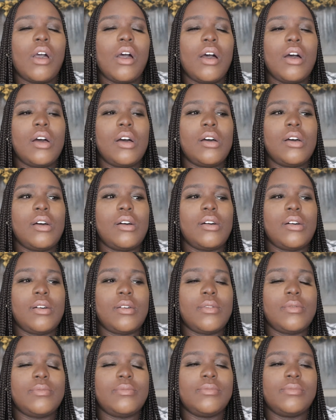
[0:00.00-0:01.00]

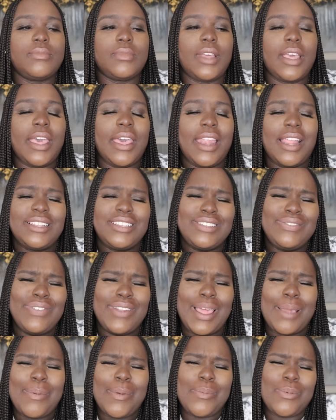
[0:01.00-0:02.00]
And I just
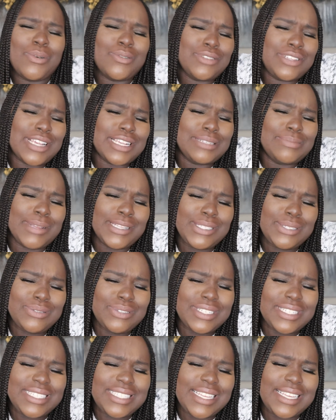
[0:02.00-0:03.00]
feel like people who
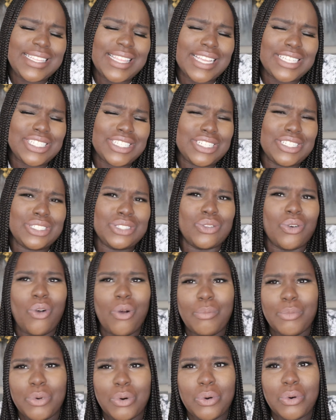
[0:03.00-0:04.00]
judgmental just think that shit is
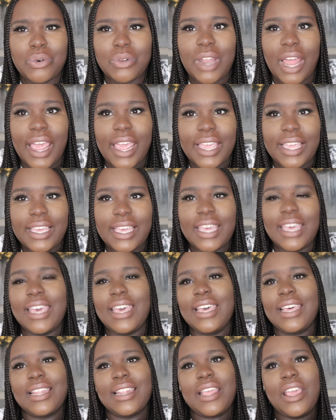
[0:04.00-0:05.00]
normal. Like,
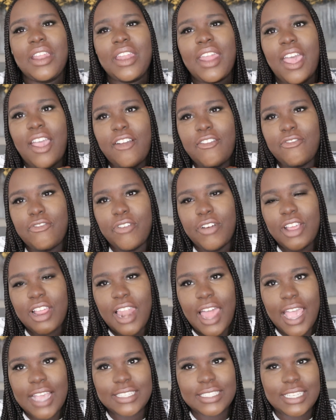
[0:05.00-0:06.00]
they're not
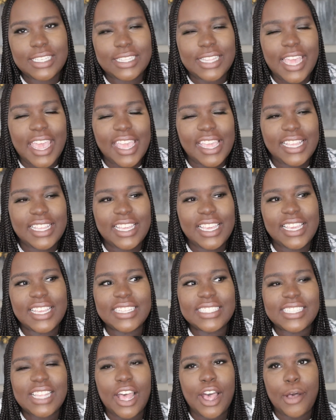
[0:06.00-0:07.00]
realizing that it
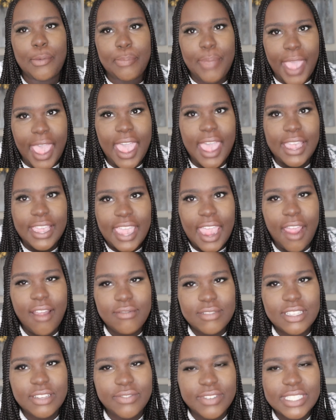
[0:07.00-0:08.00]
is a bad
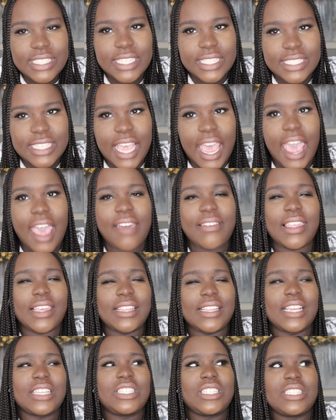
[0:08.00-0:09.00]
characteristic to have.
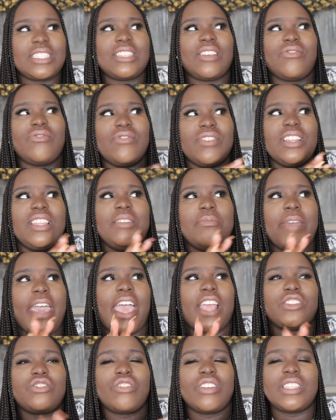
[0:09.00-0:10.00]
Like, that shit is a really
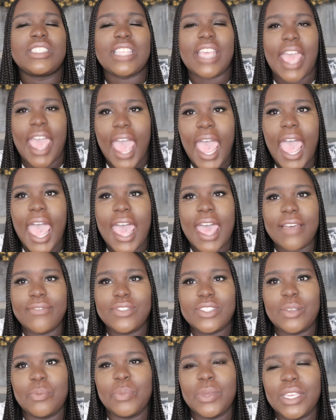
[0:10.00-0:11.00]
bad trait to
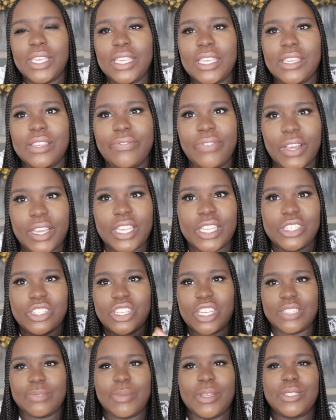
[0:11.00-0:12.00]
have, to be fucking
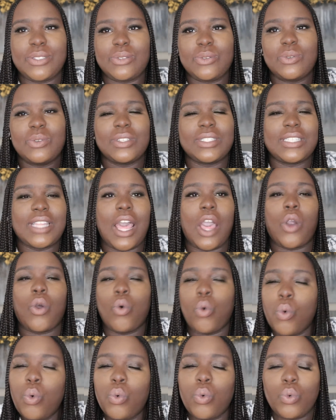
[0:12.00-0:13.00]
judgmental. It's not
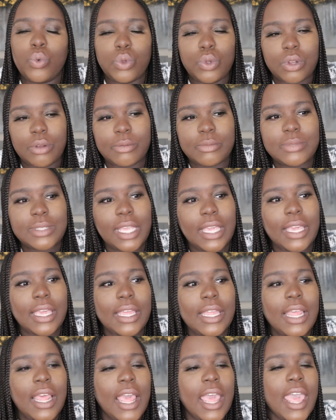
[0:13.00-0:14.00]
cool, you know what I'm
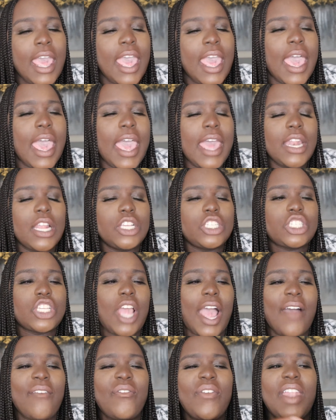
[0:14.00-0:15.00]
saying? And
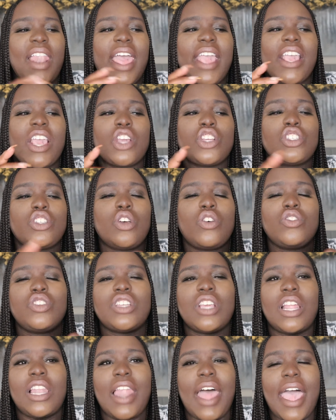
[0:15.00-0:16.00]
I feel like it
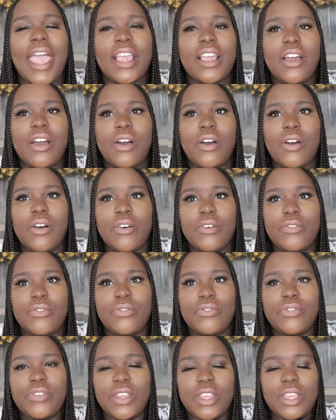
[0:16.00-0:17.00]
shows your lack
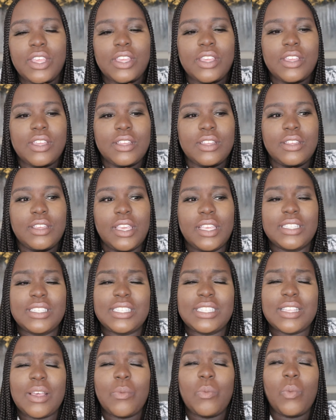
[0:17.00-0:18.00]
of, in
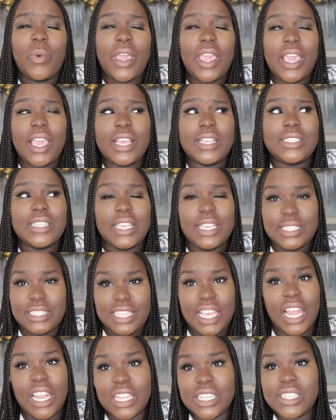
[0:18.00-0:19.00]
some ways,
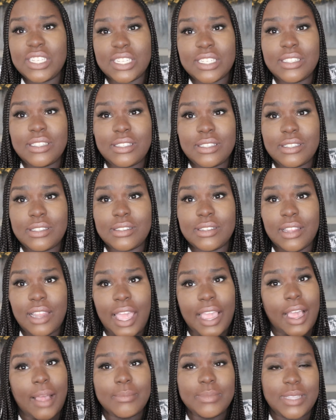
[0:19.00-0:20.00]
intelligence.
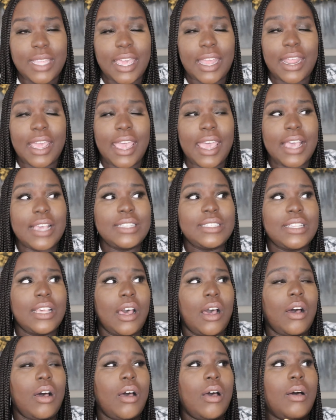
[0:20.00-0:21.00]
Like, I'm dead ass.
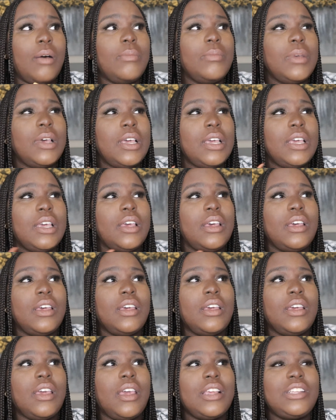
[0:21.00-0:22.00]

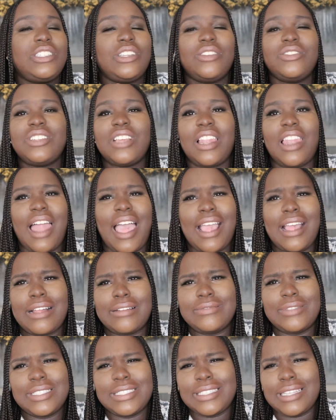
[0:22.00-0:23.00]
It shows your lack
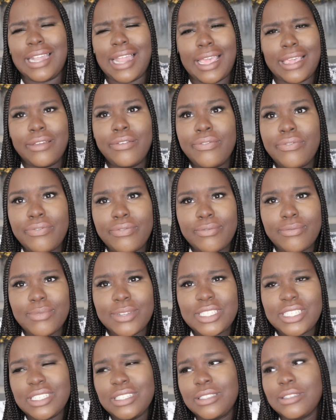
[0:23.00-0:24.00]
of just life,
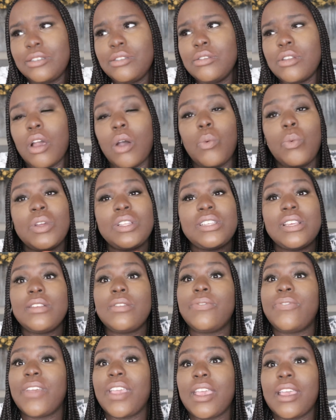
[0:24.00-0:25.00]
which is, you know, which
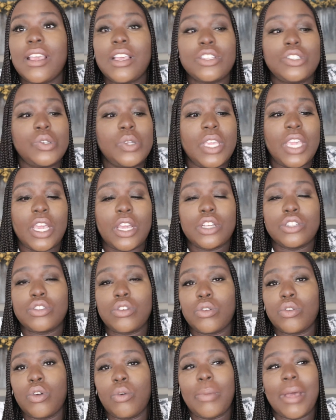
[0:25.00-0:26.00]
is fair, because you can't
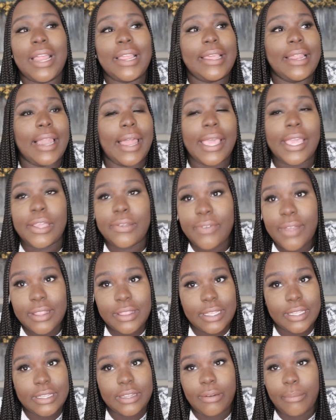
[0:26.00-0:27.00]
control nobody's life
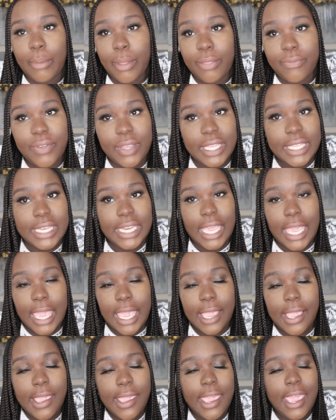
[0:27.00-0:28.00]
at the end of the motherfucking
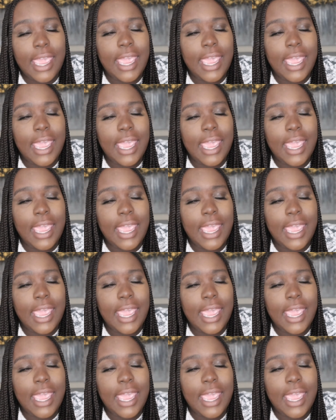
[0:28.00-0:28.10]
day.